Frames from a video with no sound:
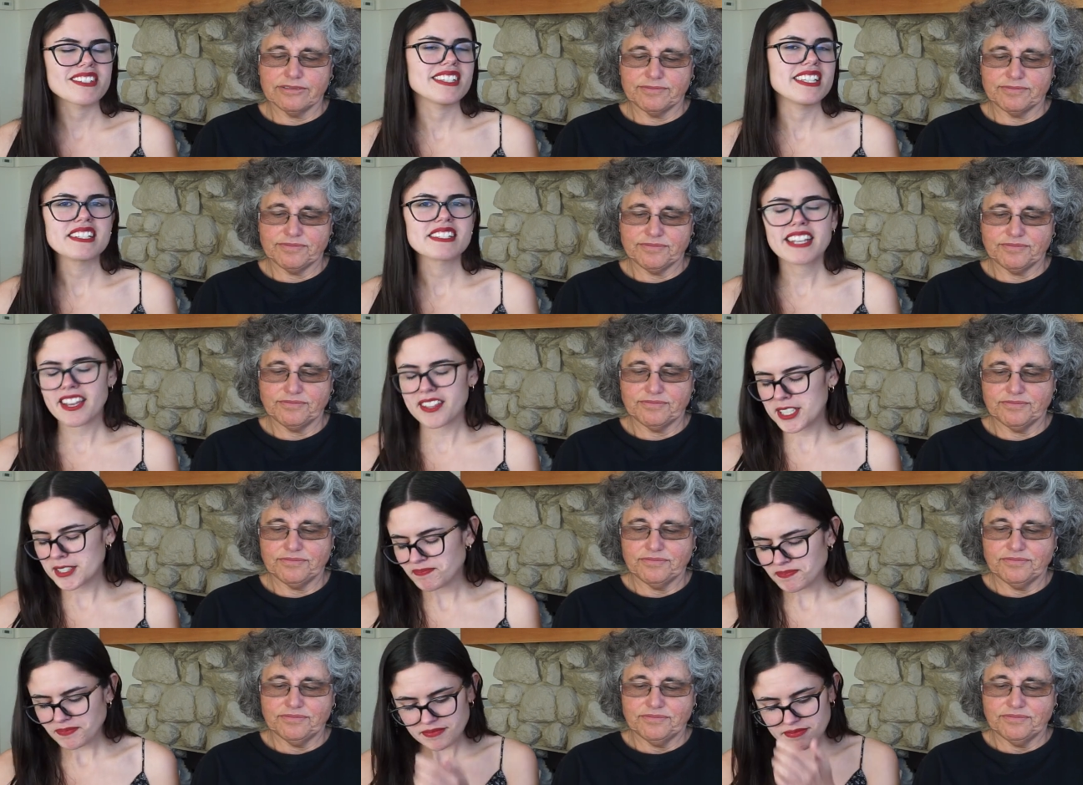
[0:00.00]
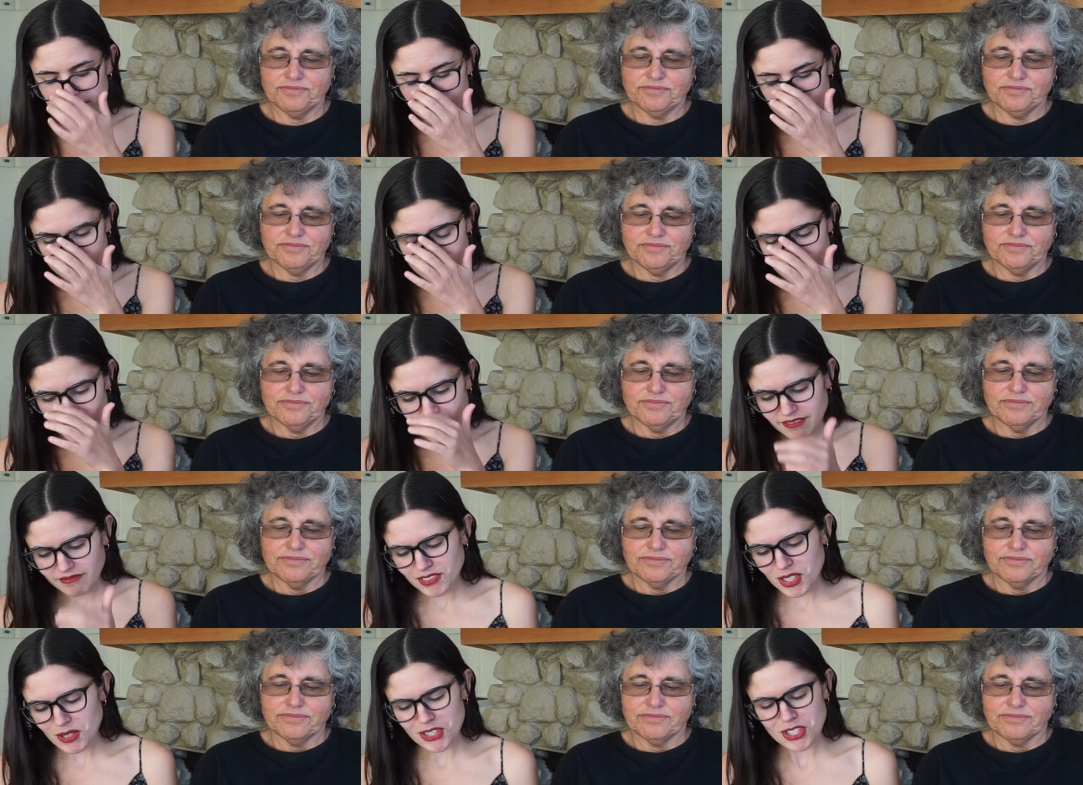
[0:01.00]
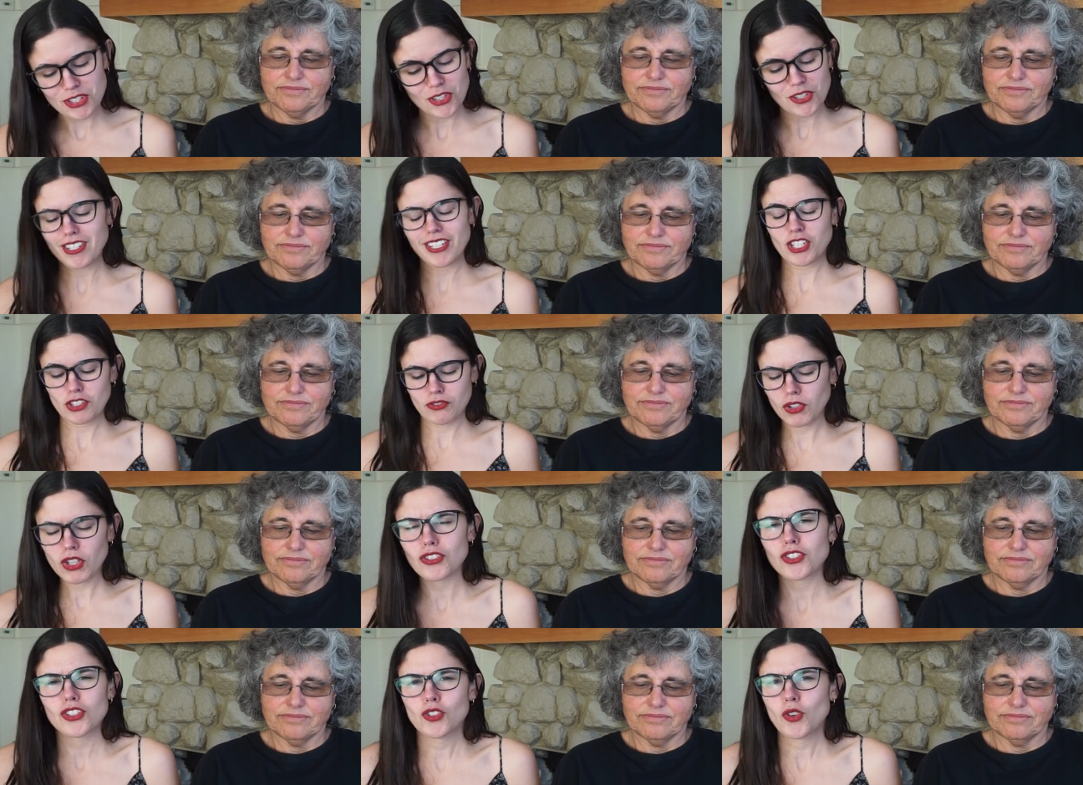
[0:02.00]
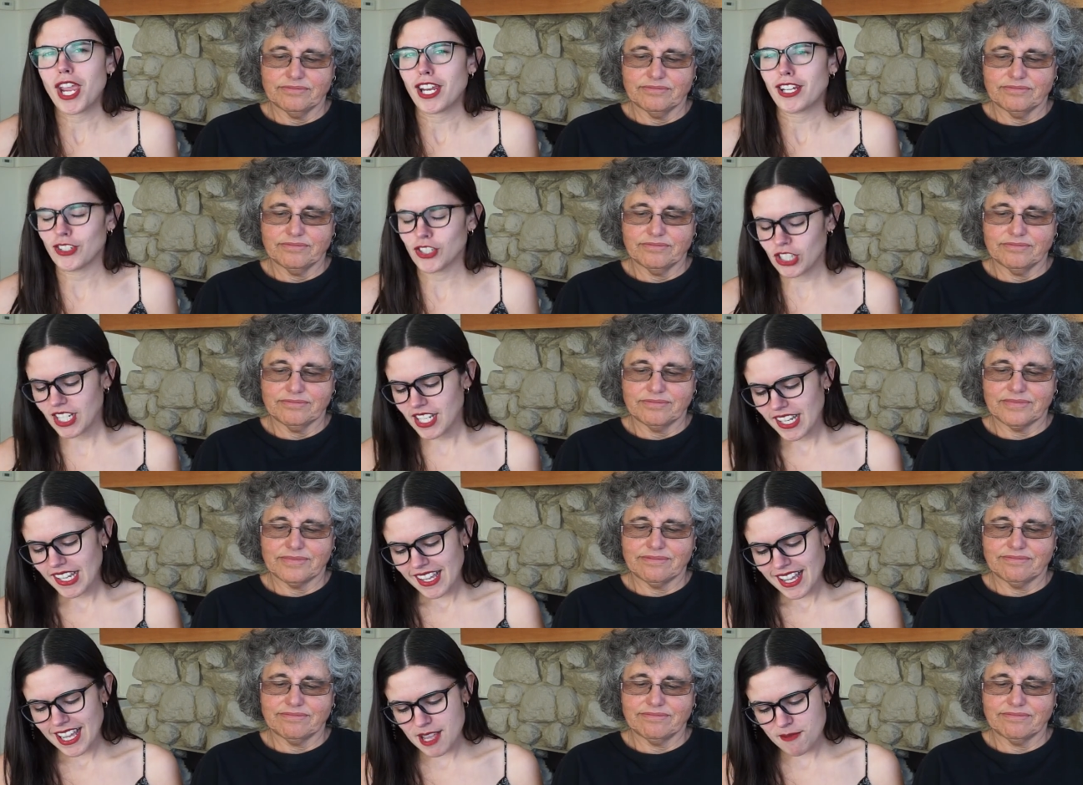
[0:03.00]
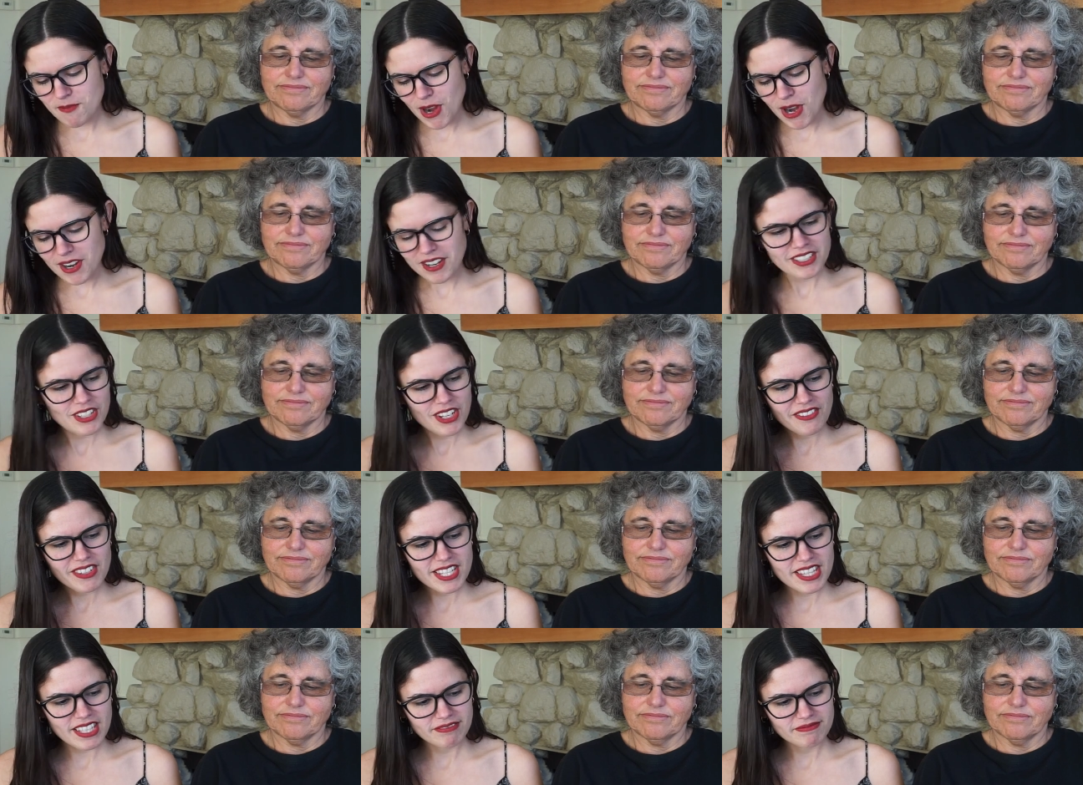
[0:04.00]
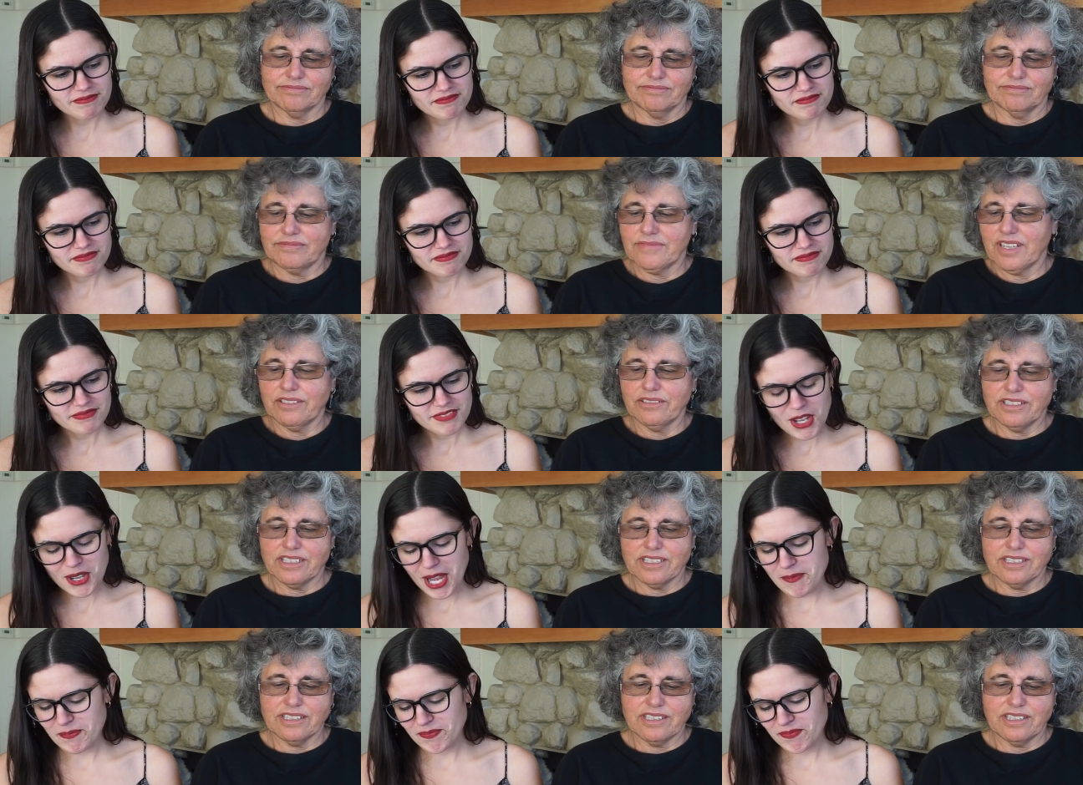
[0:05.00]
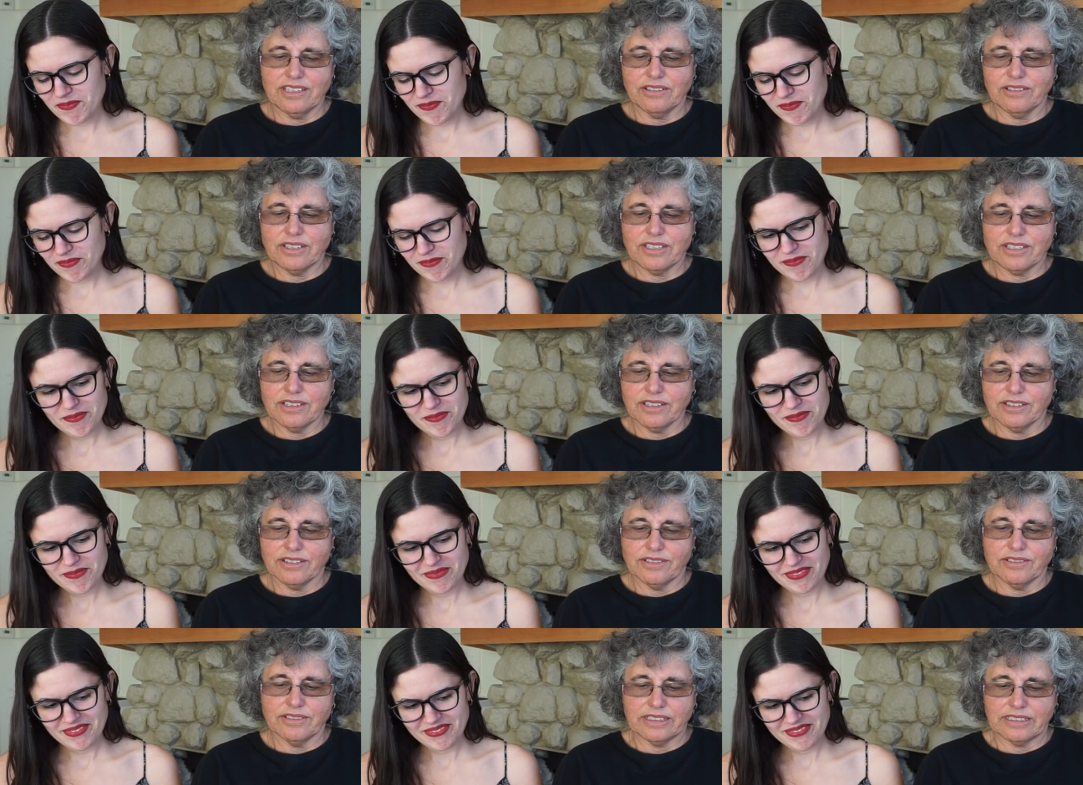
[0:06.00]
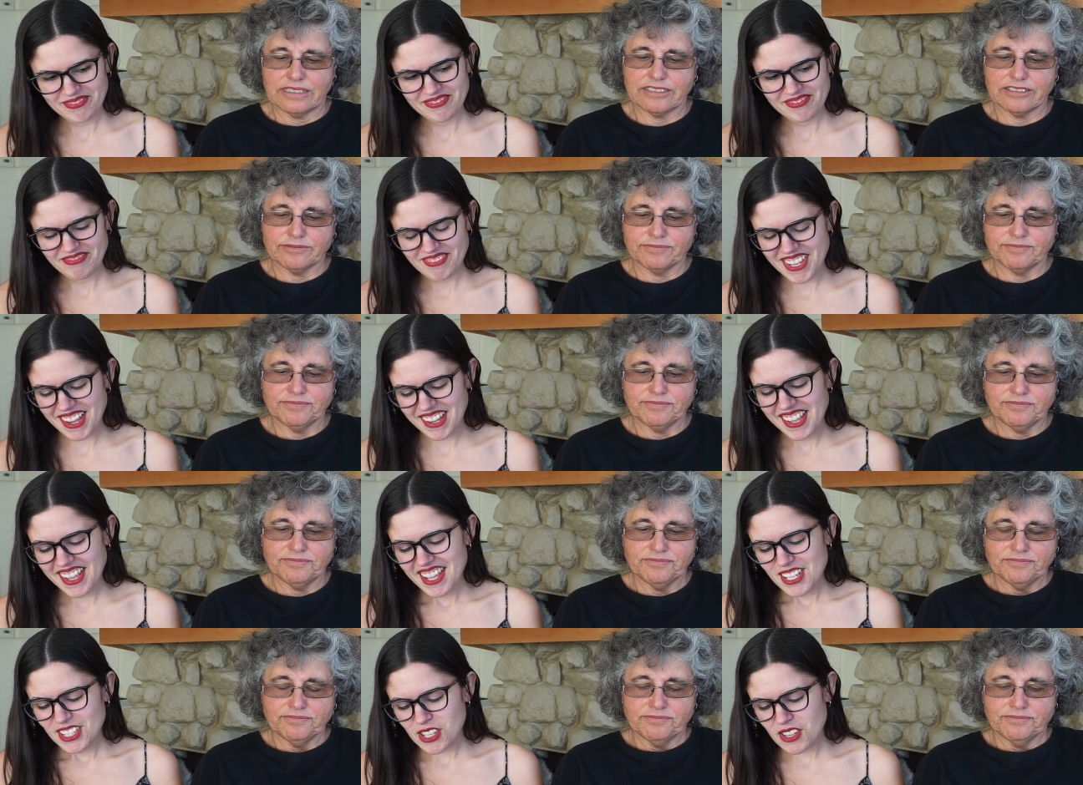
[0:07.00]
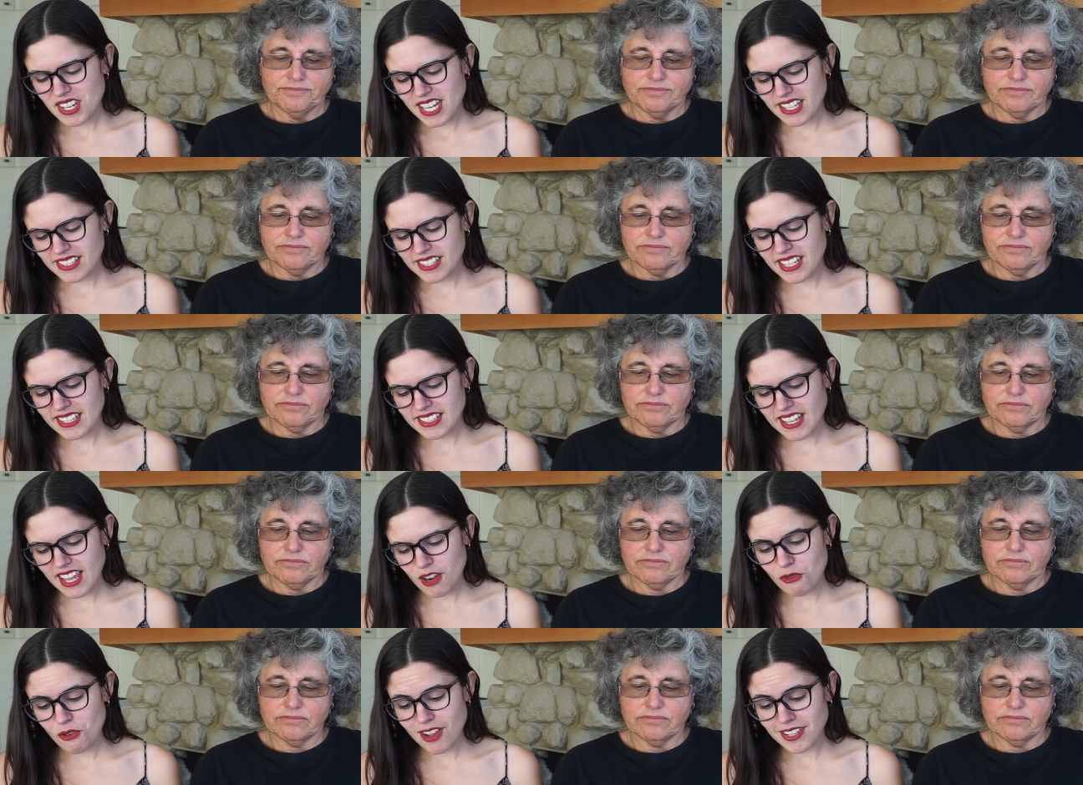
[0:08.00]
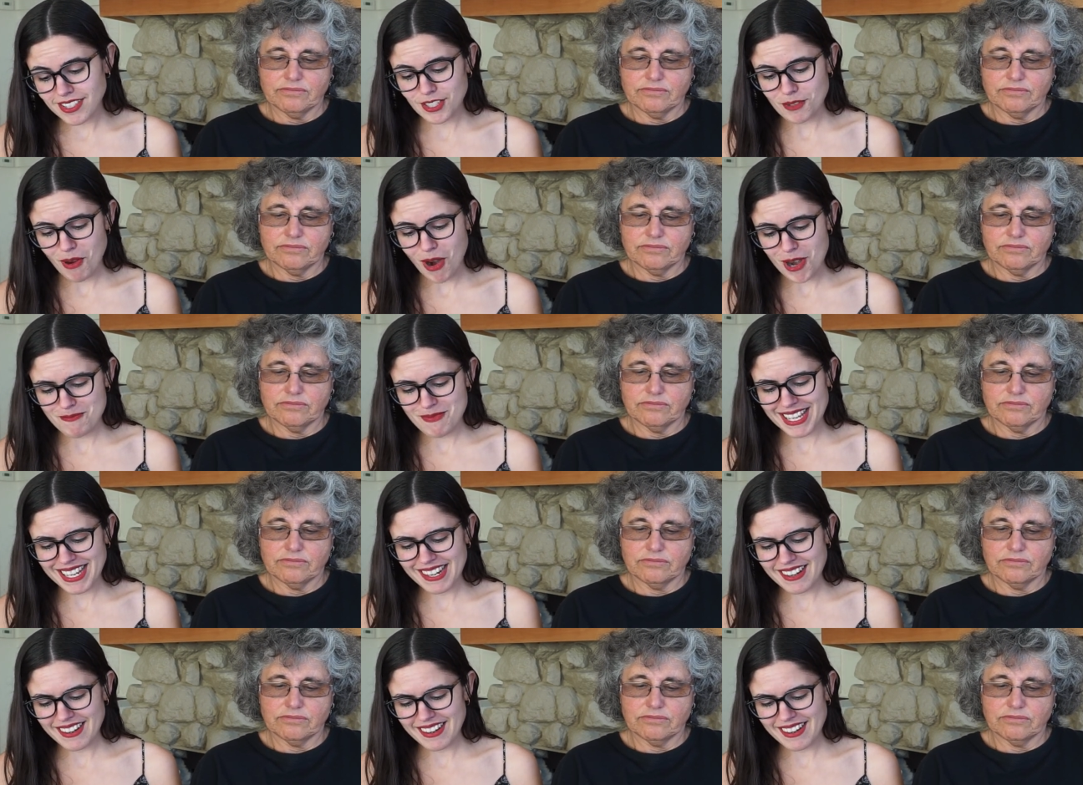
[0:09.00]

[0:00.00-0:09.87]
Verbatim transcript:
Speaker 1: a scene together. So it's just it just feels strange. Um, do you have anything? No. Okay.
Speaker 2: She agrees to go and.
Speaker 1: Yeah. So the next scene is at Ross's apartment.